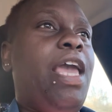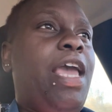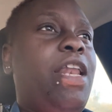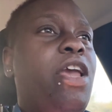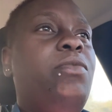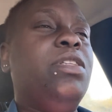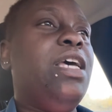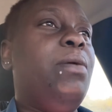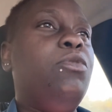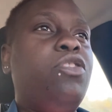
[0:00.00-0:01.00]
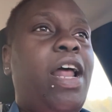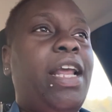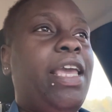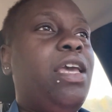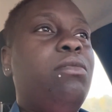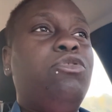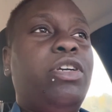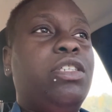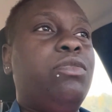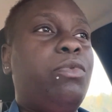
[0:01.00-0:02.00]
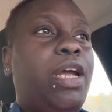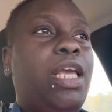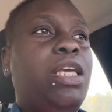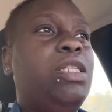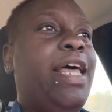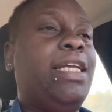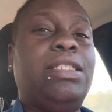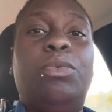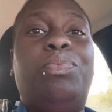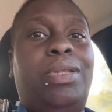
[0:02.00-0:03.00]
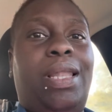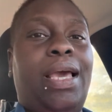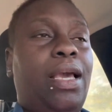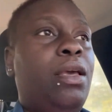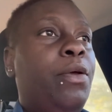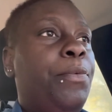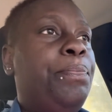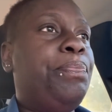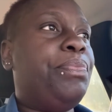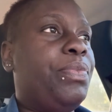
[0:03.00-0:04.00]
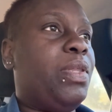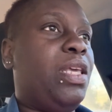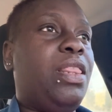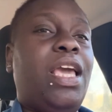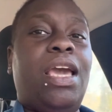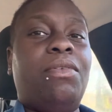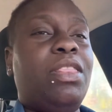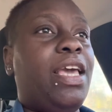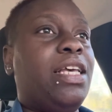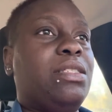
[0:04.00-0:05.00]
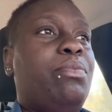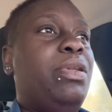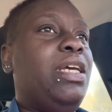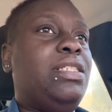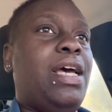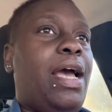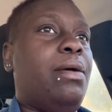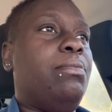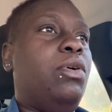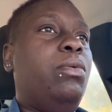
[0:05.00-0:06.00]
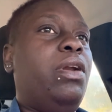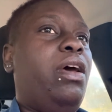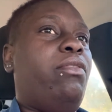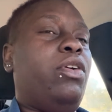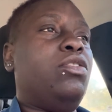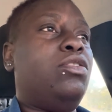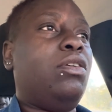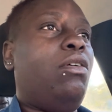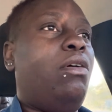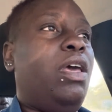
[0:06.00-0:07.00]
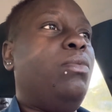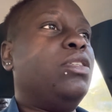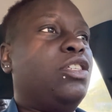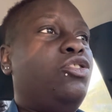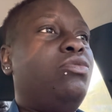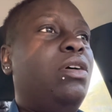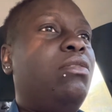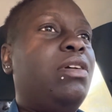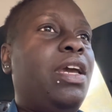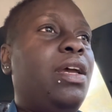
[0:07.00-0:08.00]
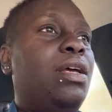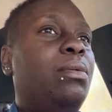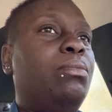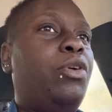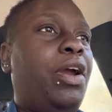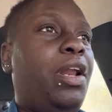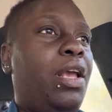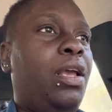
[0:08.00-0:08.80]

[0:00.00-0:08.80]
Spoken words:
And every time we try to get him dressed and ready, he liked to play. He think everything is a playtime or whatever. So it was a struggle getting him ready.